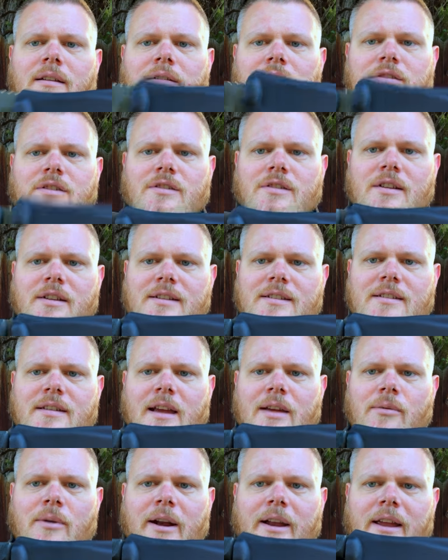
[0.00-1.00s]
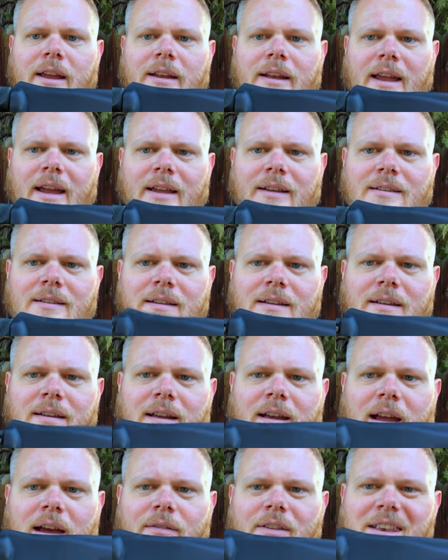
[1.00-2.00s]
just going to slide right in and
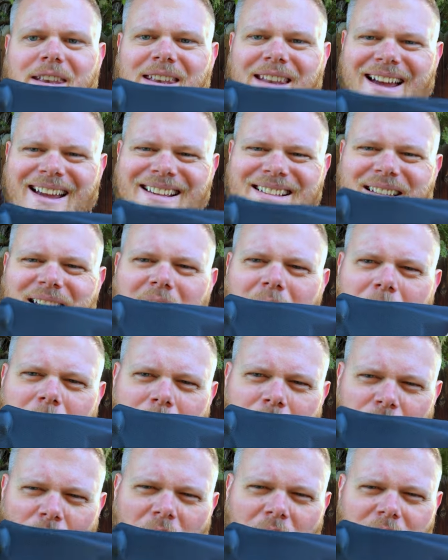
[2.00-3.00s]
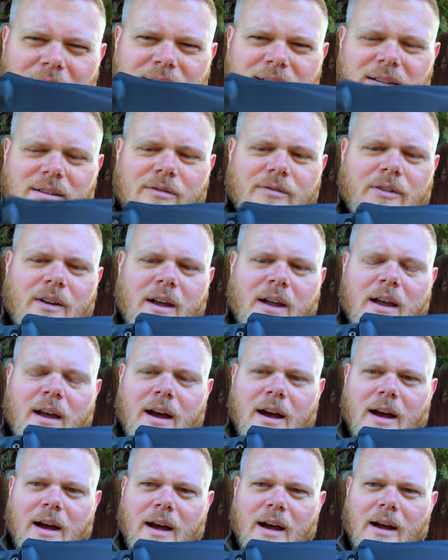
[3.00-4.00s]
have a nice positive
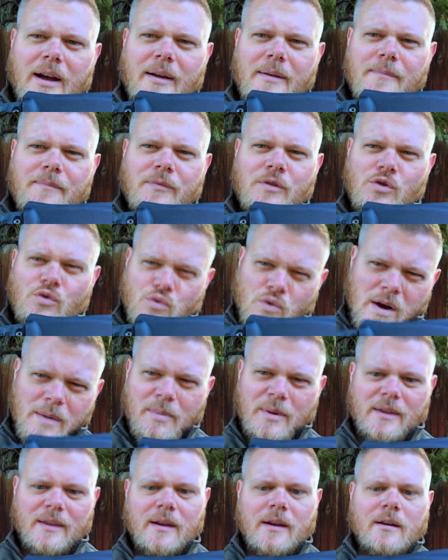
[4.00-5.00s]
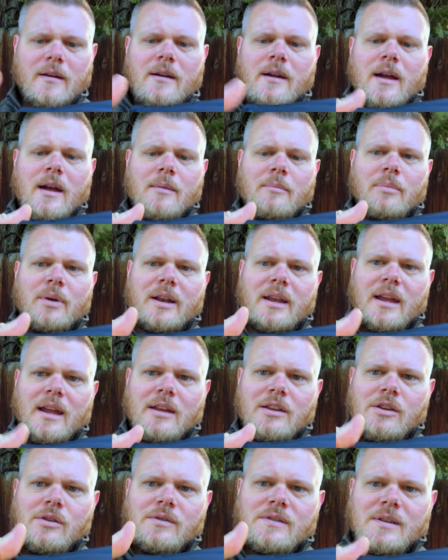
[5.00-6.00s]
uh, grip in there. But
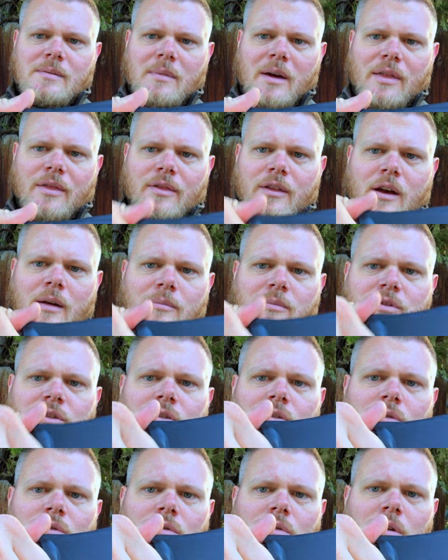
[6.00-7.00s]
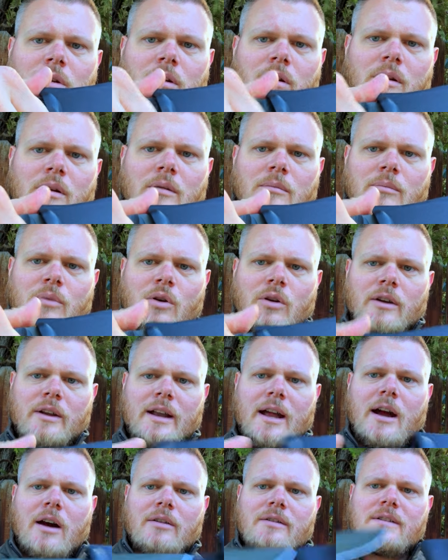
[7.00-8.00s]
again, using my thumb to pull it
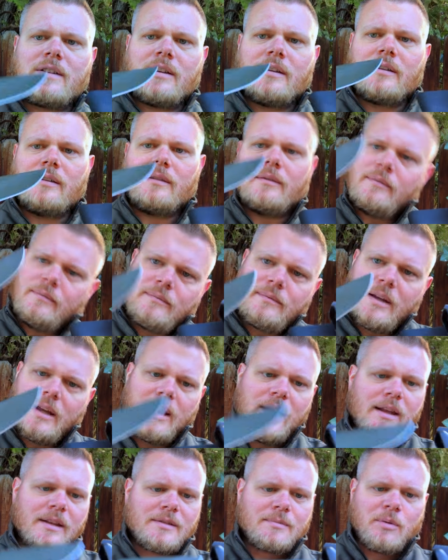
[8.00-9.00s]
out, it's